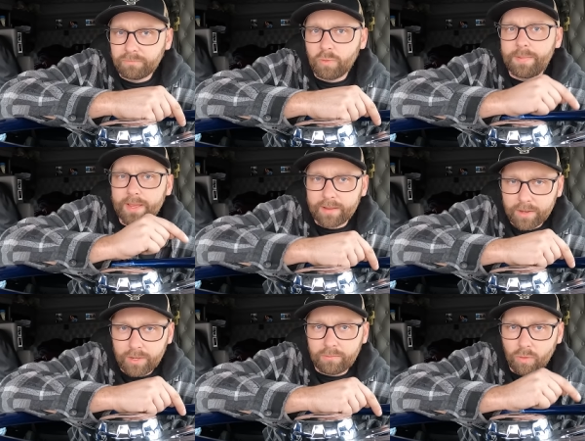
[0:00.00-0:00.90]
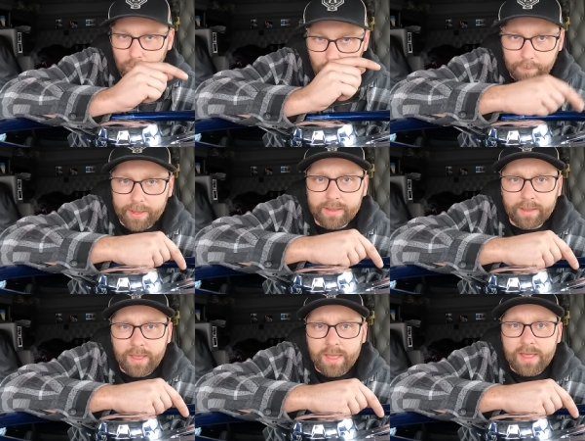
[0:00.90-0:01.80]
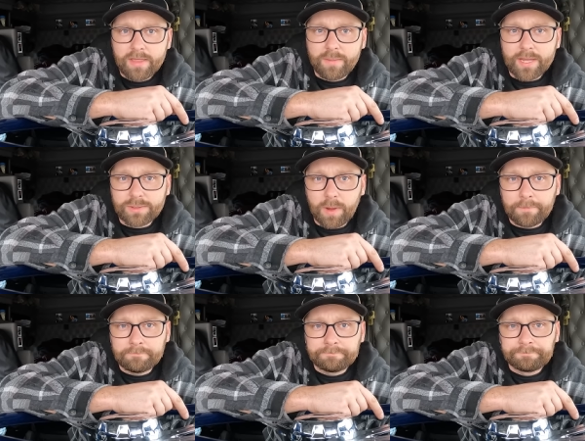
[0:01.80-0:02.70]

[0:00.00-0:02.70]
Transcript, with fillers: We'll pick a good, we'll, we'll pick the best one.